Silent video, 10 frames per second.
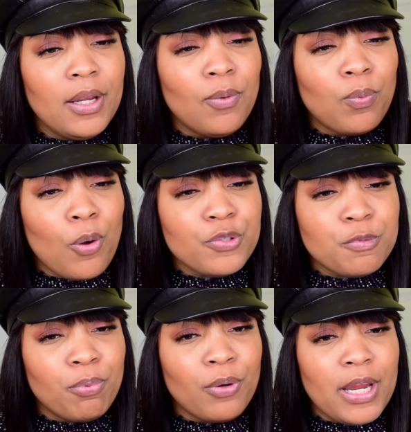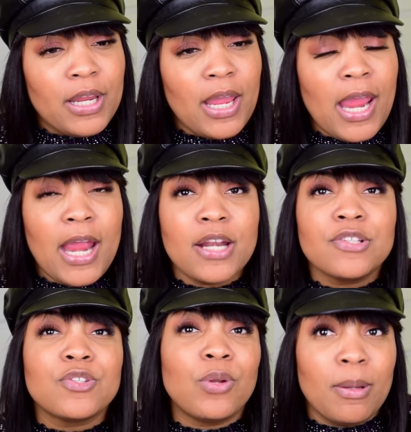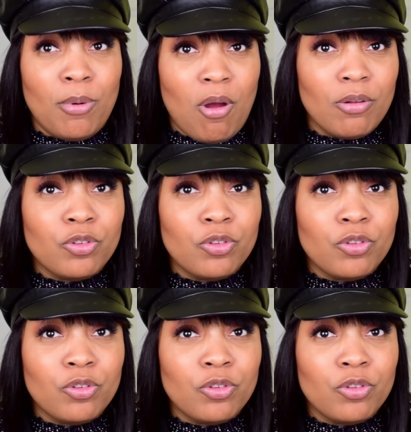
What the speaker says: rose prick, and soleil blanc.